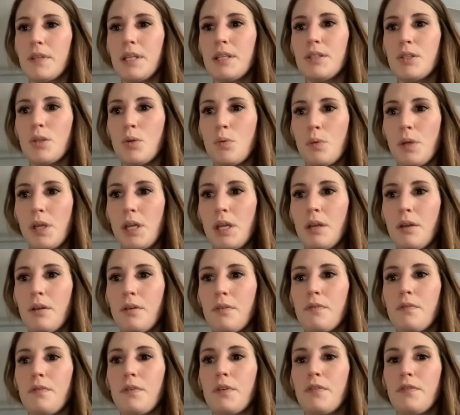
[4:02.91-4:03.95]
days a week
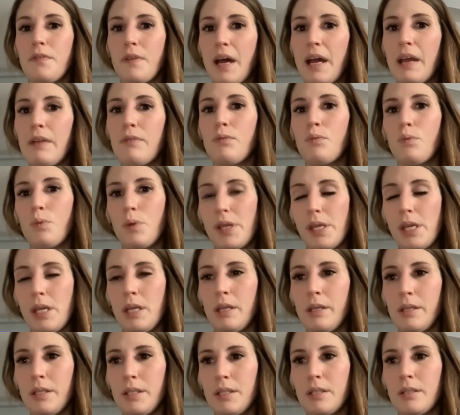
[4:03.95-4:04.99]
for five
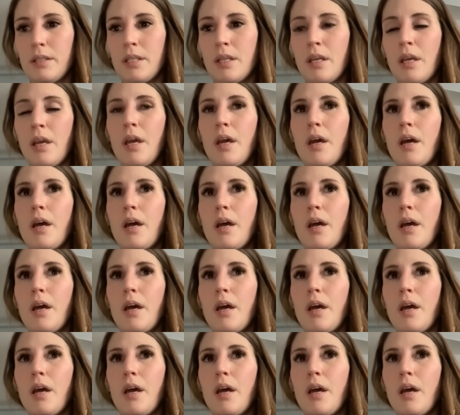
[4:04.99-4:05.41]
weeks.